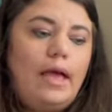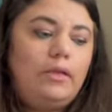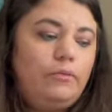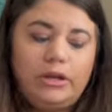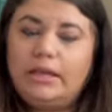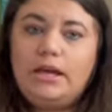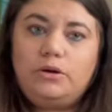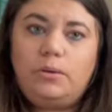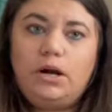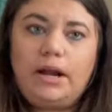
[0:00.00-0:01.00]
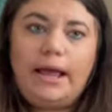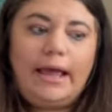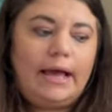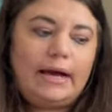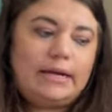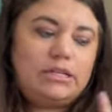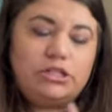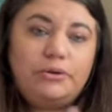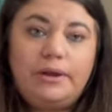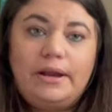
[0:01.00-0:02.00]
really adored. And
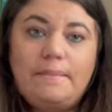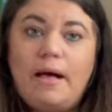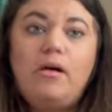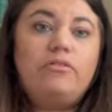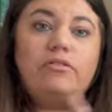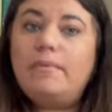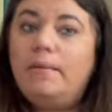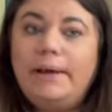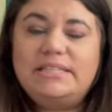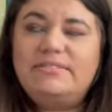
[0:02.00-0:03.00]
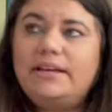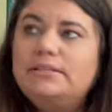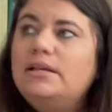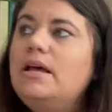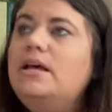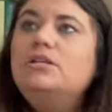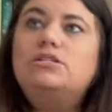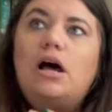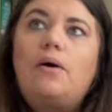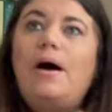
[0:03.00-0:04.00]
so did Mel from Melvine's Fix.
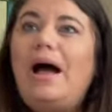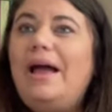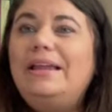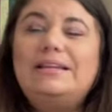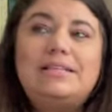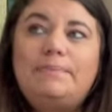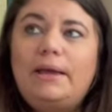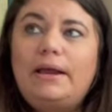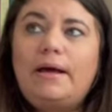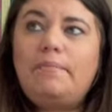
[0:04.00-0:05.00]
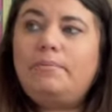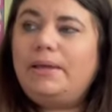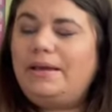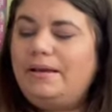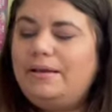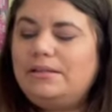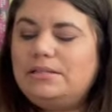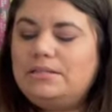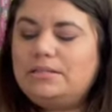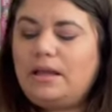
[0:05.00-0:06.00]
So I need to pick it up
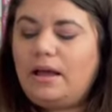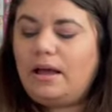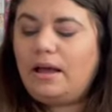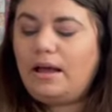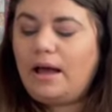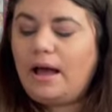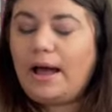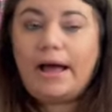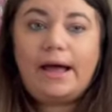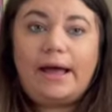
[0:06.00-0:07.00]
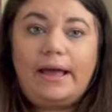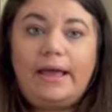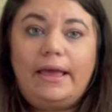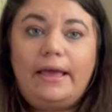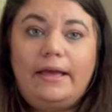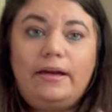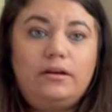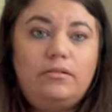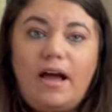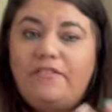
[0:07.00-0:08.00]
because I
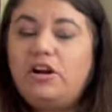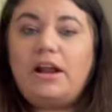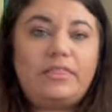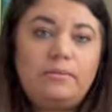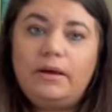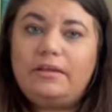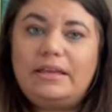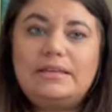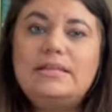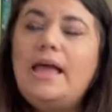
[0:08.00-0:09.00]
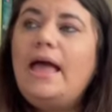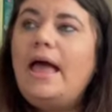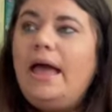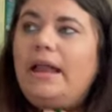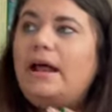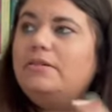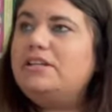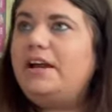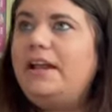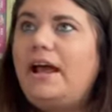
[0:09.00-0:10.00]
have heard nothing but good things. And I was
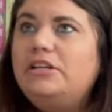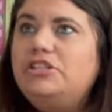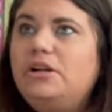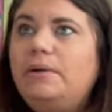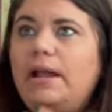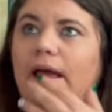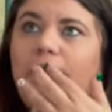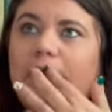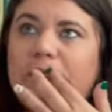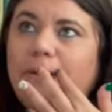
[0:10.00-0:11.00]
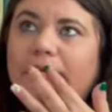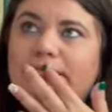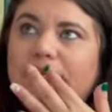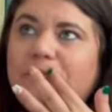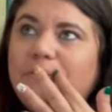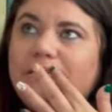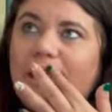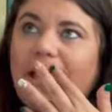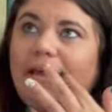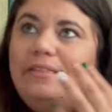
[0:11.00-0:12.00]
talking to Ashton one day on Sprints, and she was
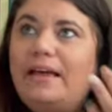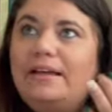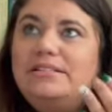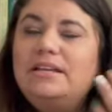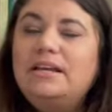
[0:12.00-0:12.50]
saying that